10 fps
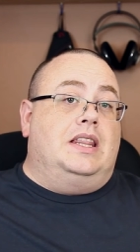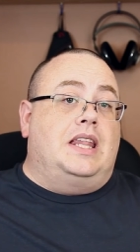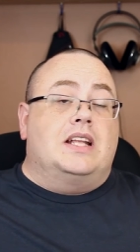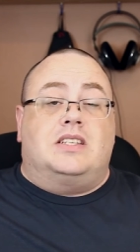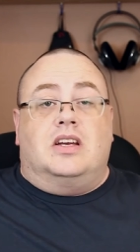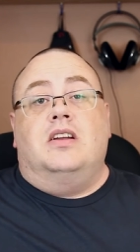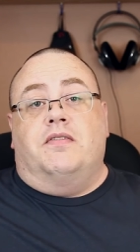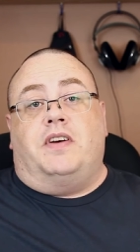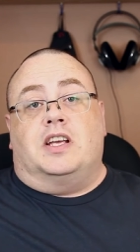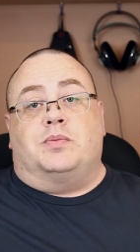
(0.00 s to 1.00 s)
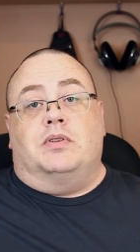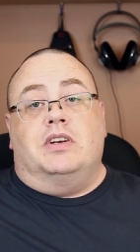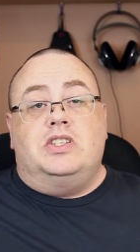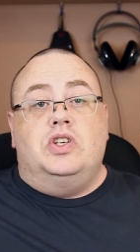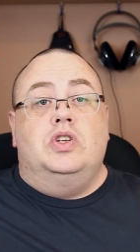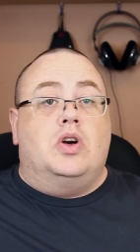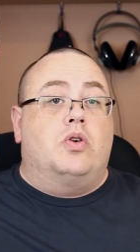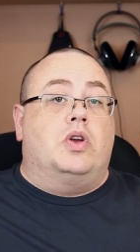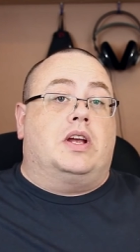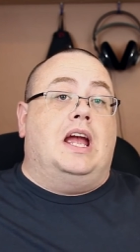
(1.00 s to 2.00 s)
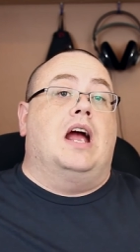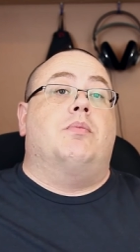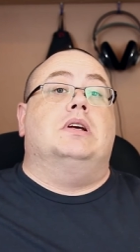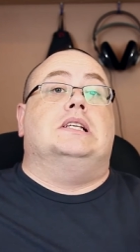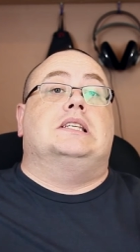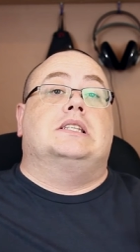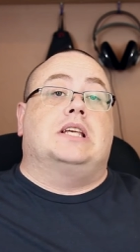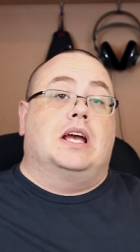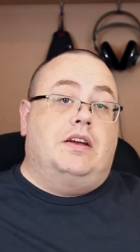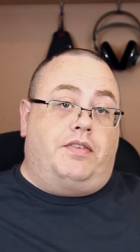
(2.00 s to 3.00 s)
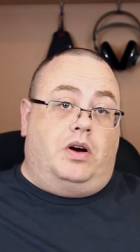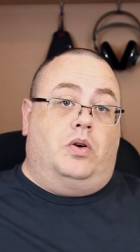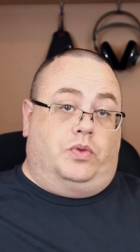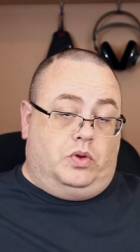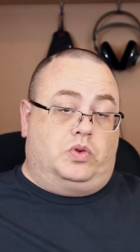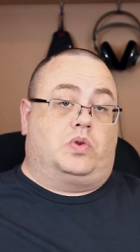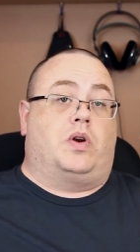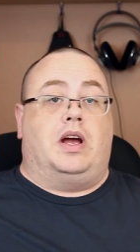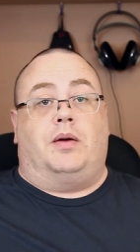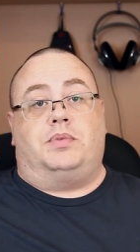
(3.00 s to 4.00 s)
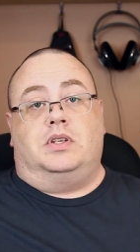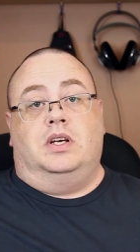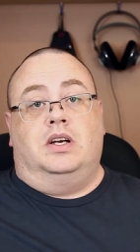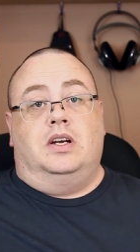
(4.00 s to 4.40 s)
That's a good investment. At least you know your camera is safe on those straps.